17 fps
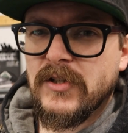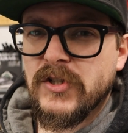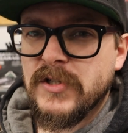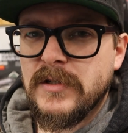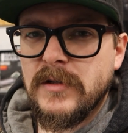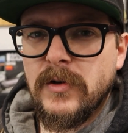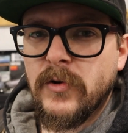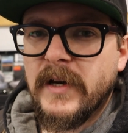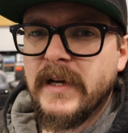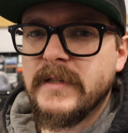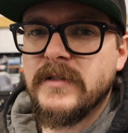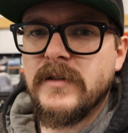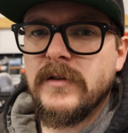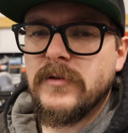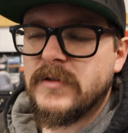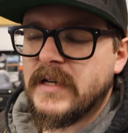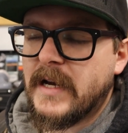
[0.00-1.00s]
just new heads
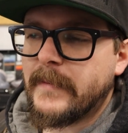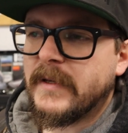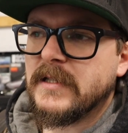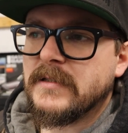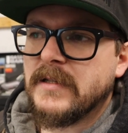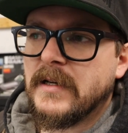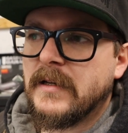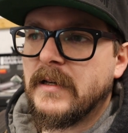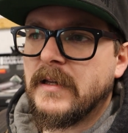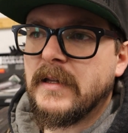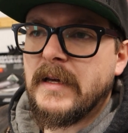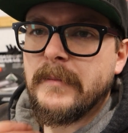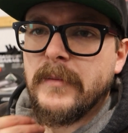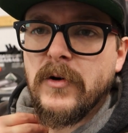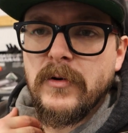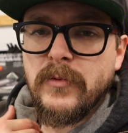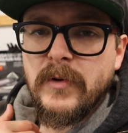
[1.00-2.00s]
and new timing set and
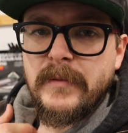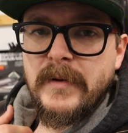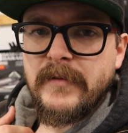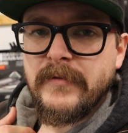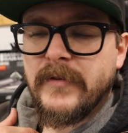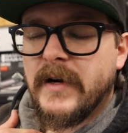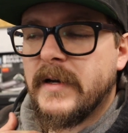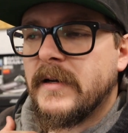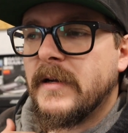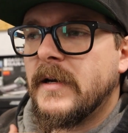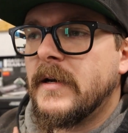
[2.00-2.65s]
that motor would have been fine.